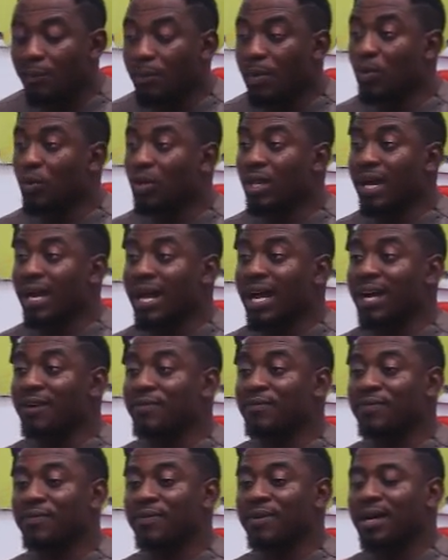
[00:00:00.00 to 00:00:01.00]
people that have
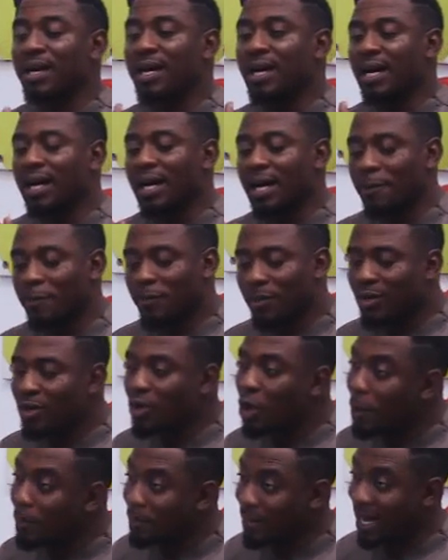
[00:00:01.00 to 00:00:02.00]
um,
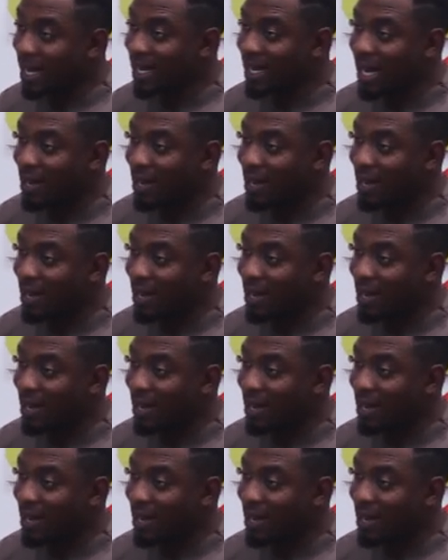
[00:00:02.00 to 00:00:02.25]
come back